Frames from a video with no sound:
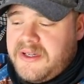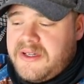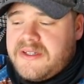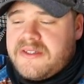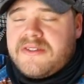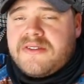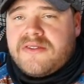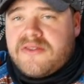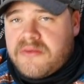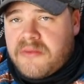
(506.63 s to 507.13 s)

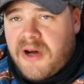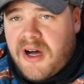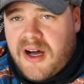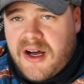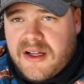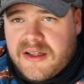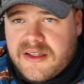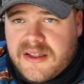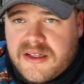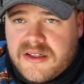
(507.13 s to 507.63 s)

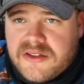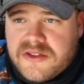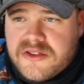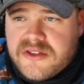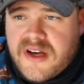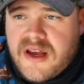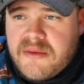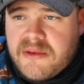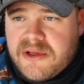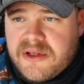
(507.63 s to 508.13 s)
Small little
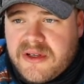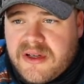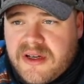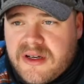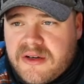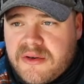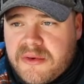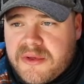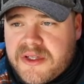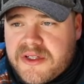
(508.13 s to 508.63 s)
treble
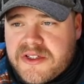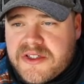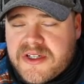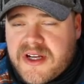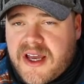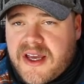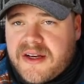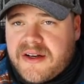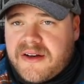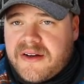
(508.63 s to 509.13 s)
hook with a
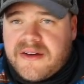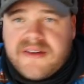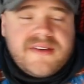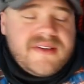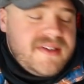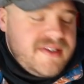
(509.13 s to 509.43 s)
shiner.